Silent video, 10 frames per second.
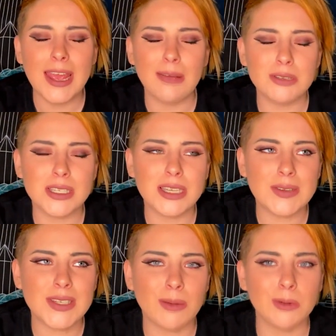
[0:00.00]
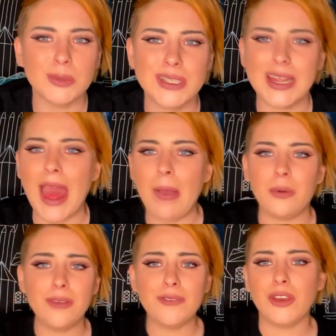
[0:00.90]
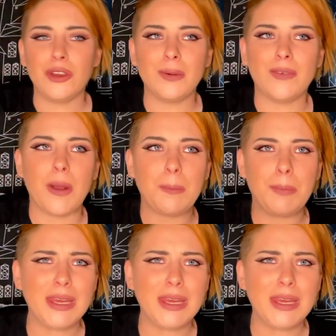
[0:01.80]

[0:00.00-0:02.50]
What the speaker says: It was as if someone was there with you without